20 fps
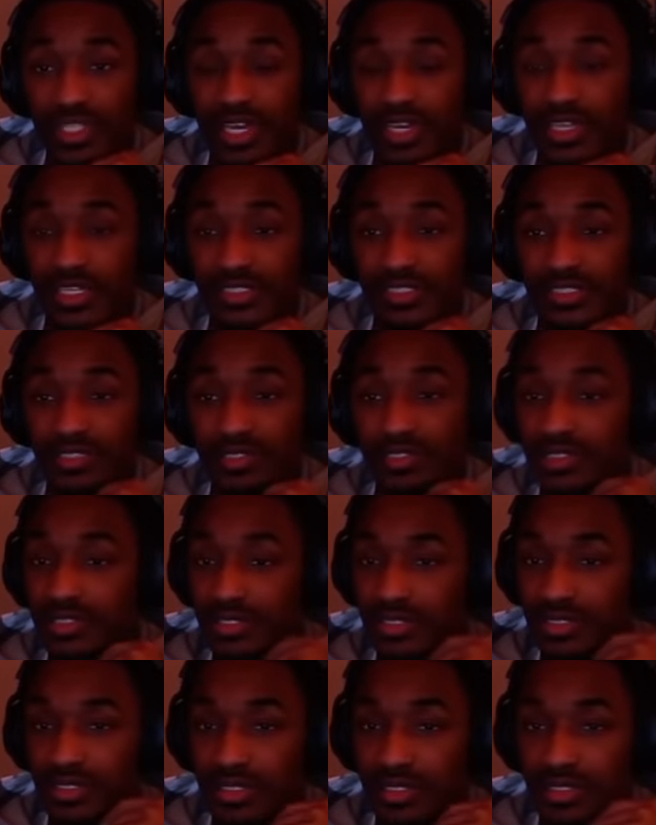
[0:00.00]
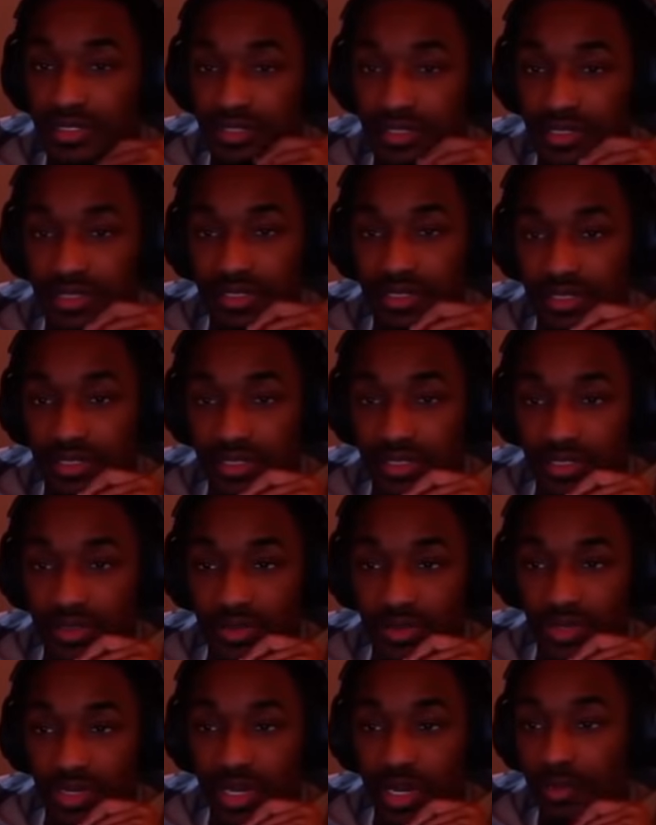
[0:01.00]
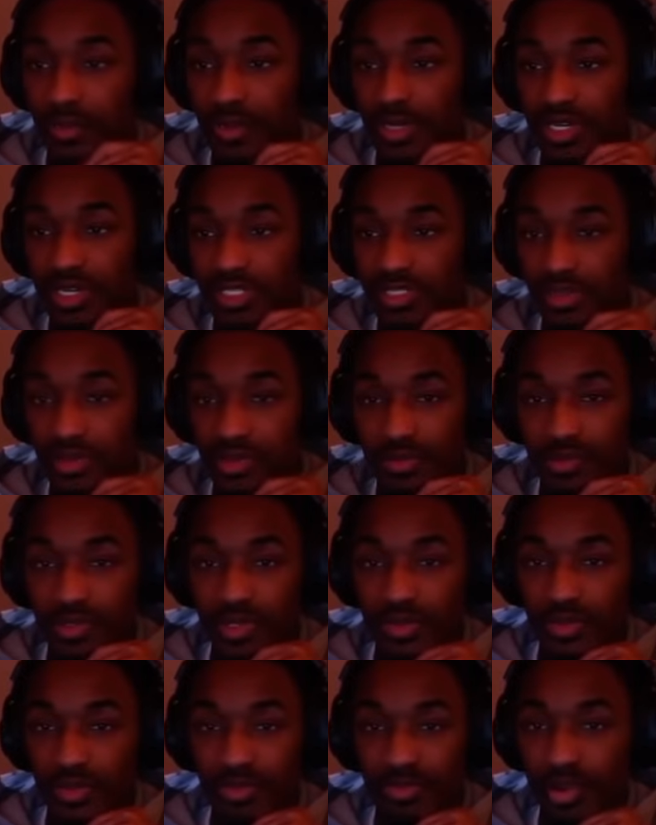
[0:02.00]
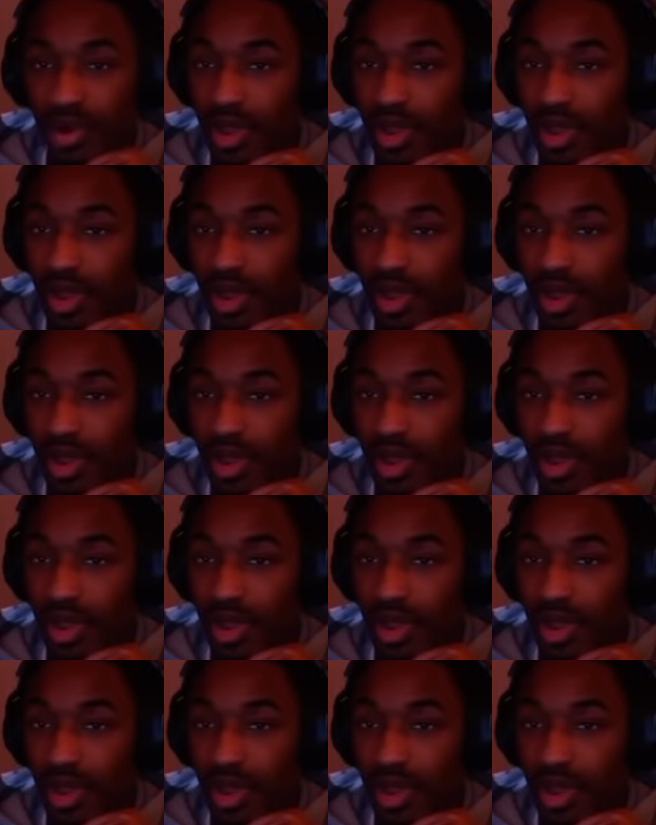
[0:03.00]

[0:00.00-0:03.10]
that is. What company that's gonna be, what